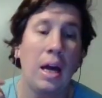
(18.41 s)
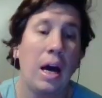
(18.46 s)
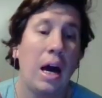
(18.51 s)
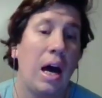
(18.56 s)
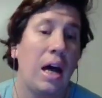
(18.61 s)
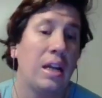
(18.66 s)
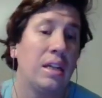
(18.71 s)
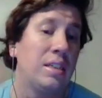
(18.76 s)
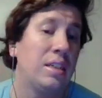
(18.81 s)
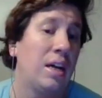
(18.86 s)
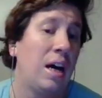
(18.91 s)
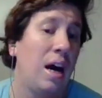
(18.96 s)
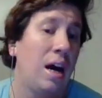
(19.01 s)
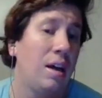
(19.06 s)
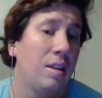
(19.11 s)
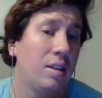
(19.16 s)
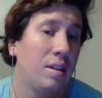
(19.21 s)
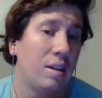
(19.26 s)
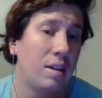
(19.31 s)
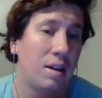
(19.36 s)

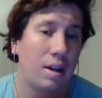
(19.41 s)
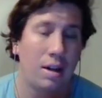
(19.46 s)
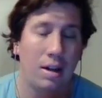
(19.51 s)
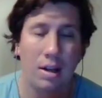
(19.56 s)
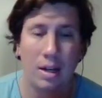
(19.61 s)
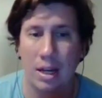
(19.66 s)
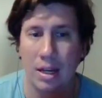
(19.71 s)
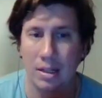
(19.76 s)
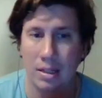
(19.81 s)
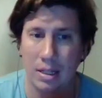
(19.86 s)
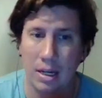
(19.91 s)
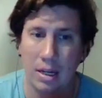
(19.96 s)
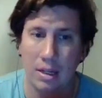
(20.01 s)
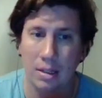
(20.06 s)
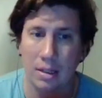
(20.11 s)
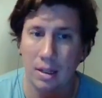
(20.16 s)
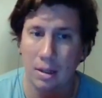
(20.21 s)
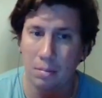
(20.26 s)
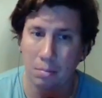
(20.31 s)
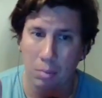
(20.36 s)
Alessandra, and then
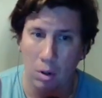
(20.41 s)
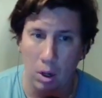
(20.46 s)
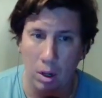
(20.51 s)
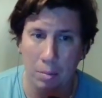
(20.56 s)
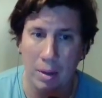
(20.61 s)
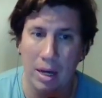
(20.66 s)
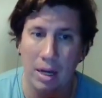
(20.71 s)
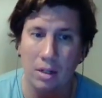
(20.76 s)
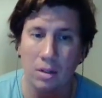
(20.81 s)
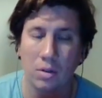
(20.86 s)
the boy band